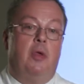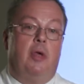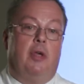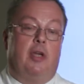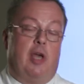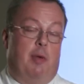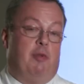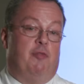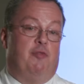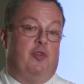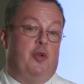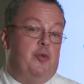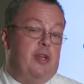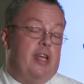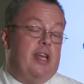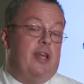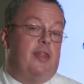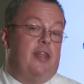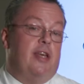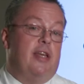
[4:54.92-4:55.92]
A couple of
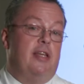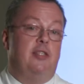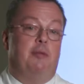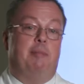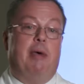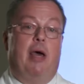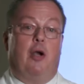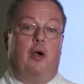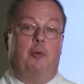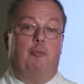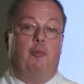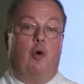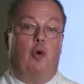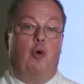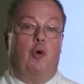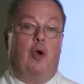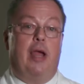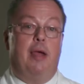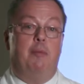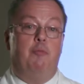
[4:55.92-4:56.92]
unique things about our
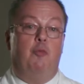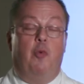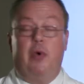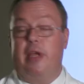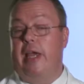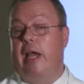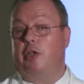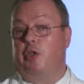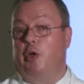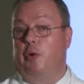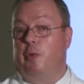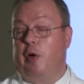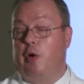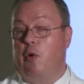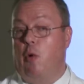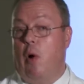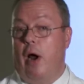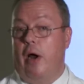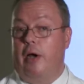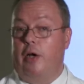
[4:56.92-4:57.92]
program: we actually
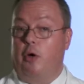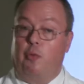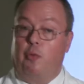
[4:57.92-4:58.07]
require an